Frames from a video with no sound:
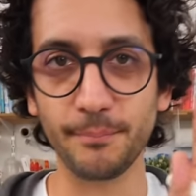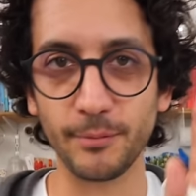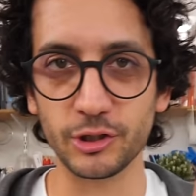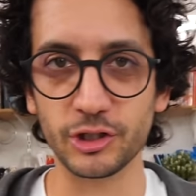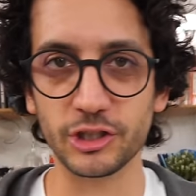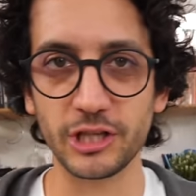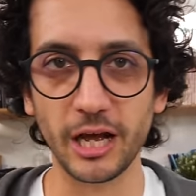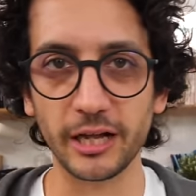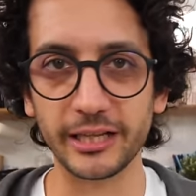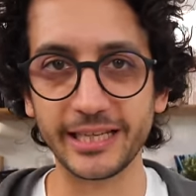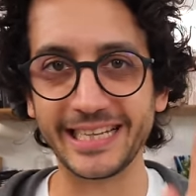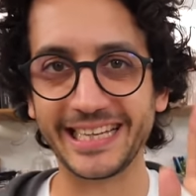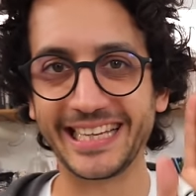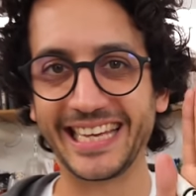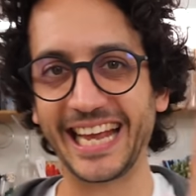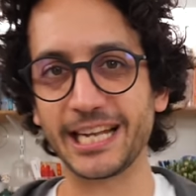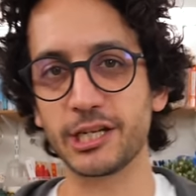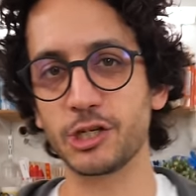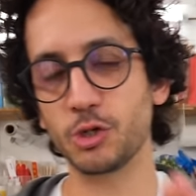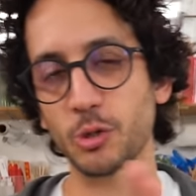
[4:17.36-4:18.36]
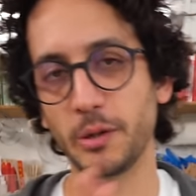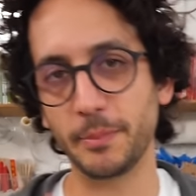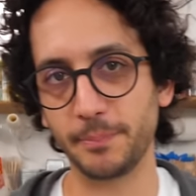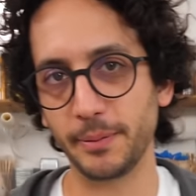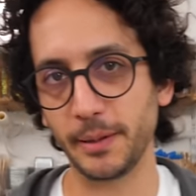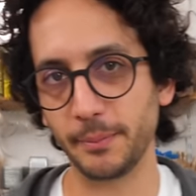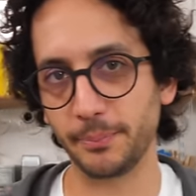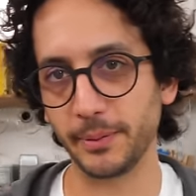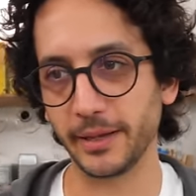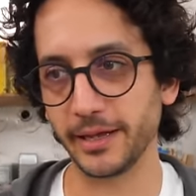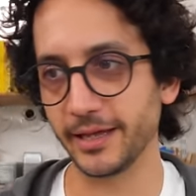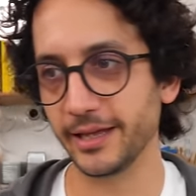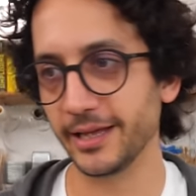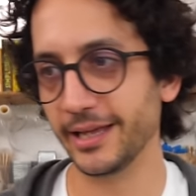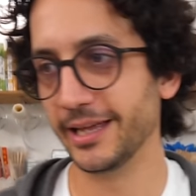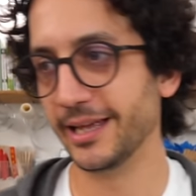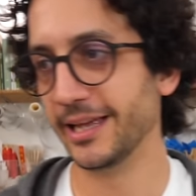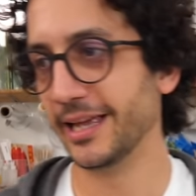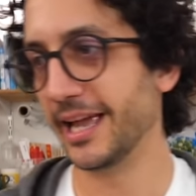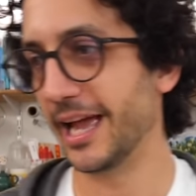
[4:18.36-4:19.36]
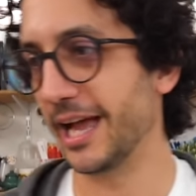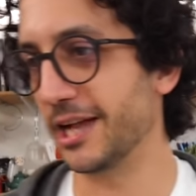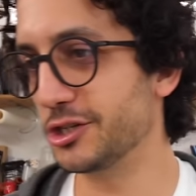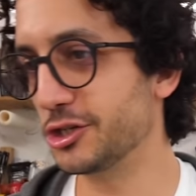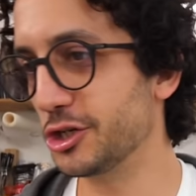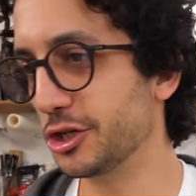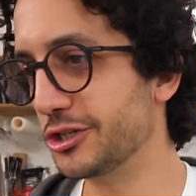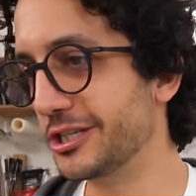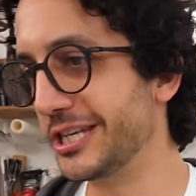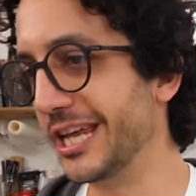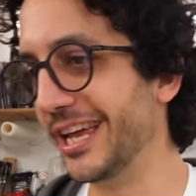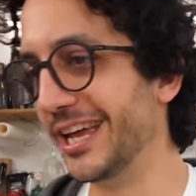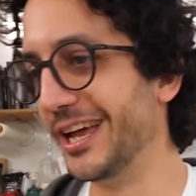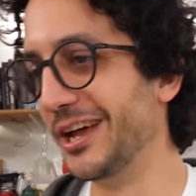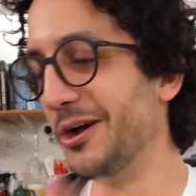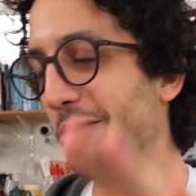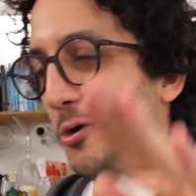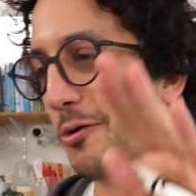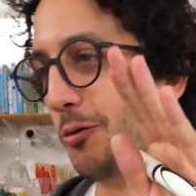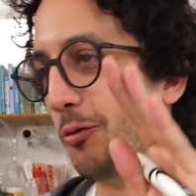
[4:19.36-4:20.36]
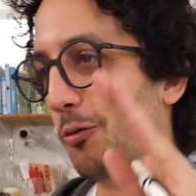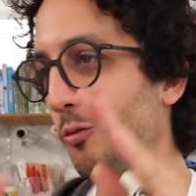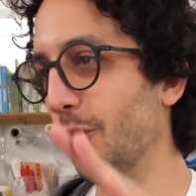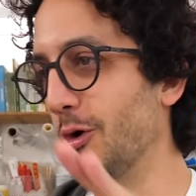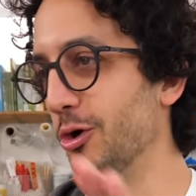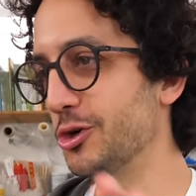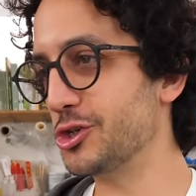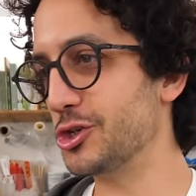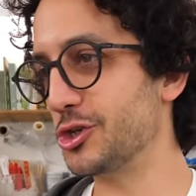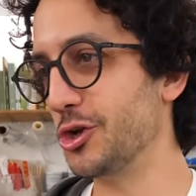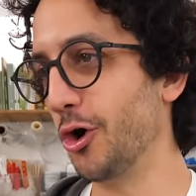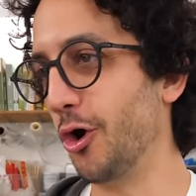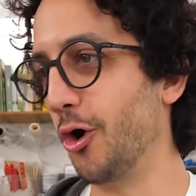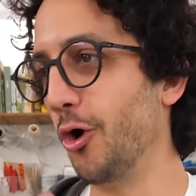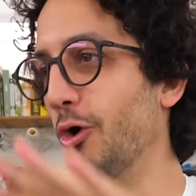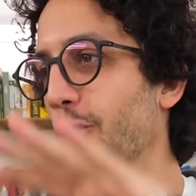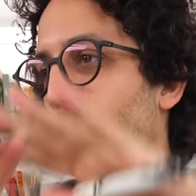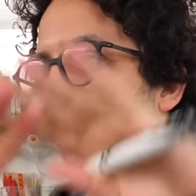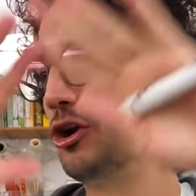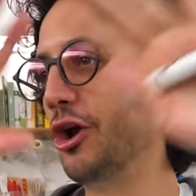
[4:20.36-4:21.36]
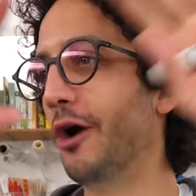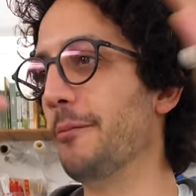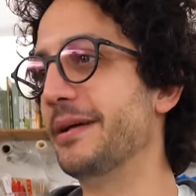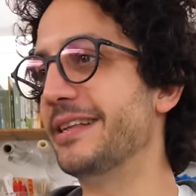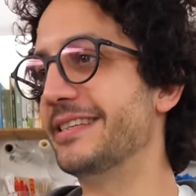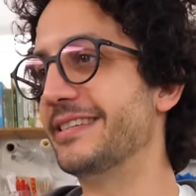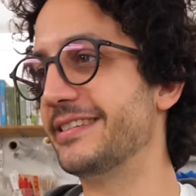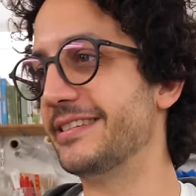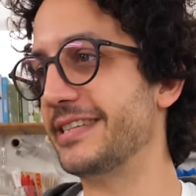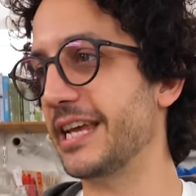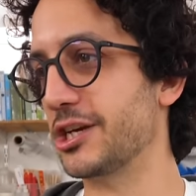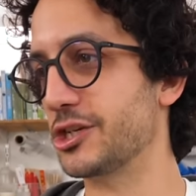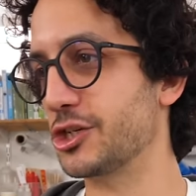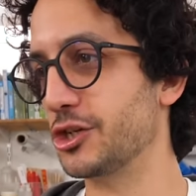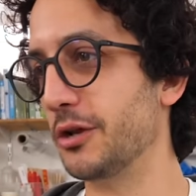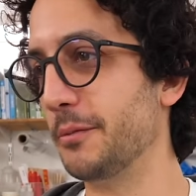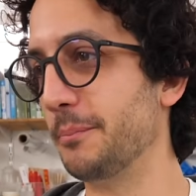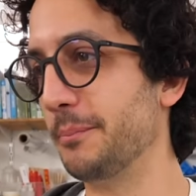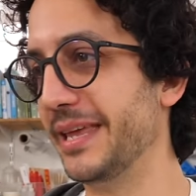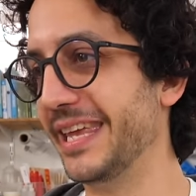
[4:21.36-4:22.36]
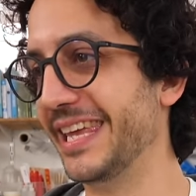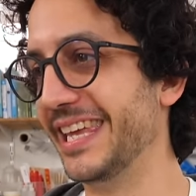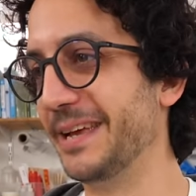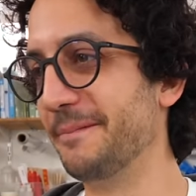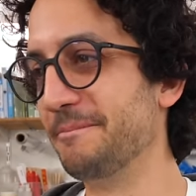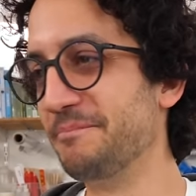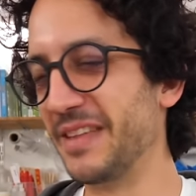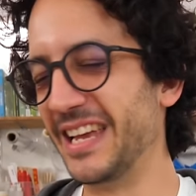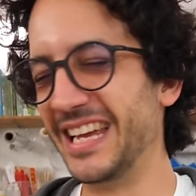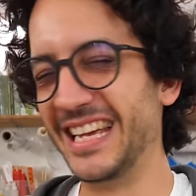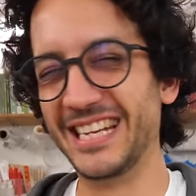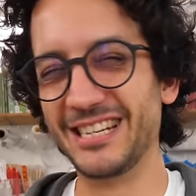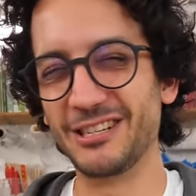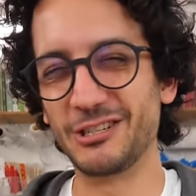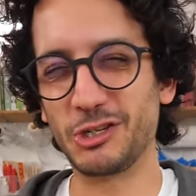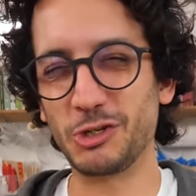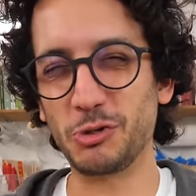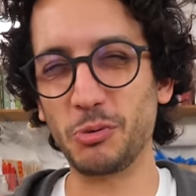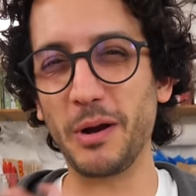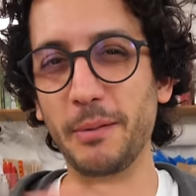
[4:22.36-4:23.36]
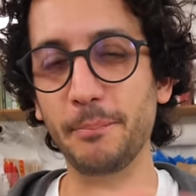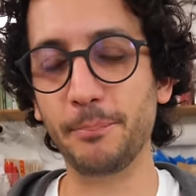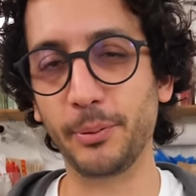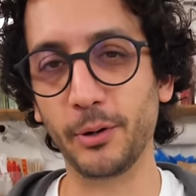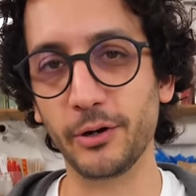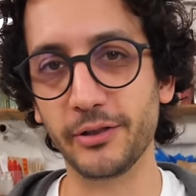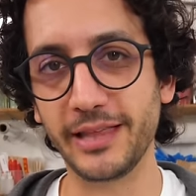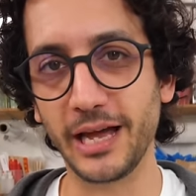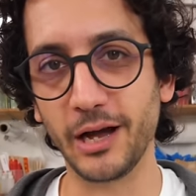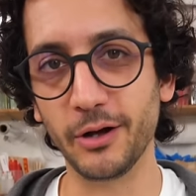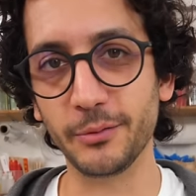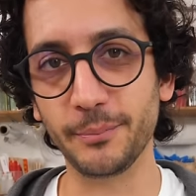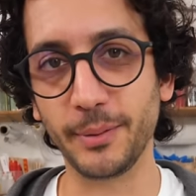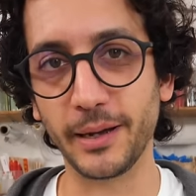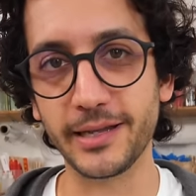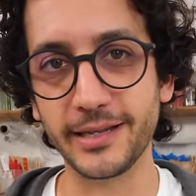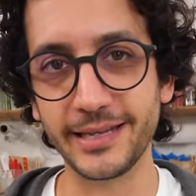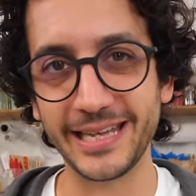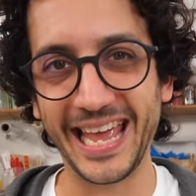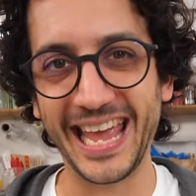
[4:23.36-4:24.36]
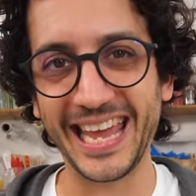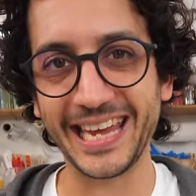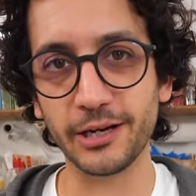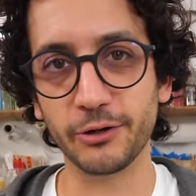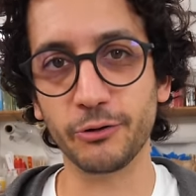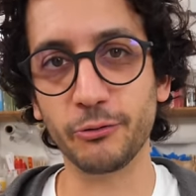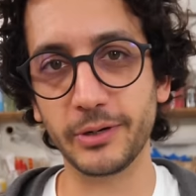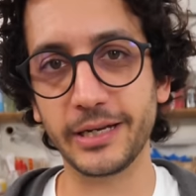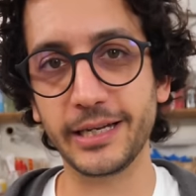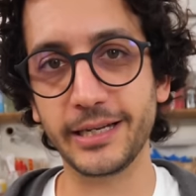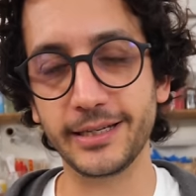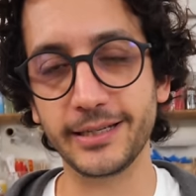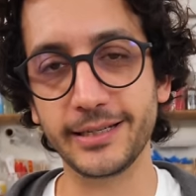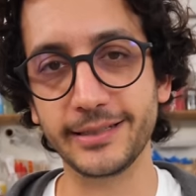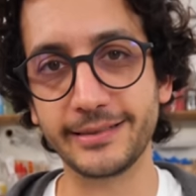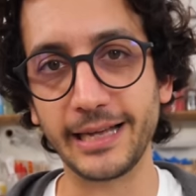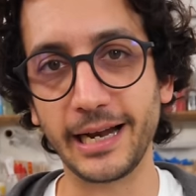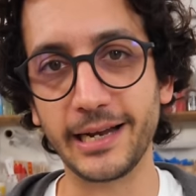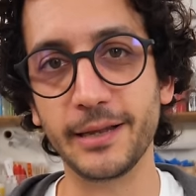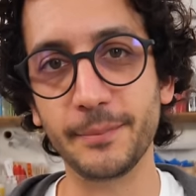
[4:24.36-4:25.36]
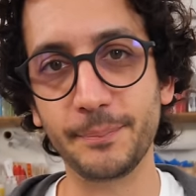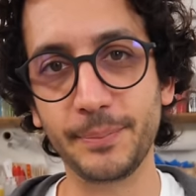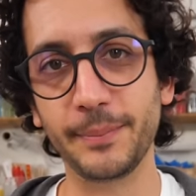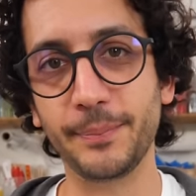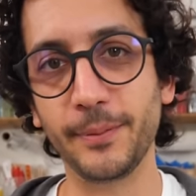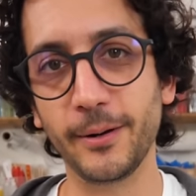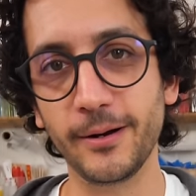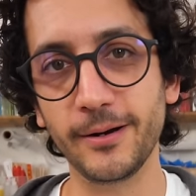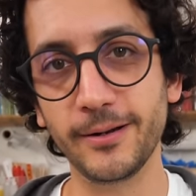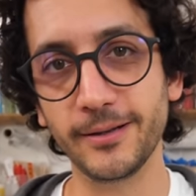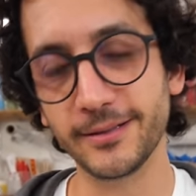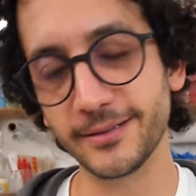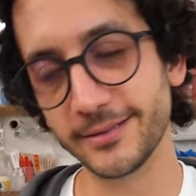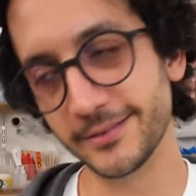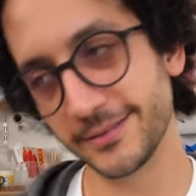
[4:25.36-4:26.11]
mustard in cacio e pepe and just watch the whole comment section being trampled down by angry Italian people?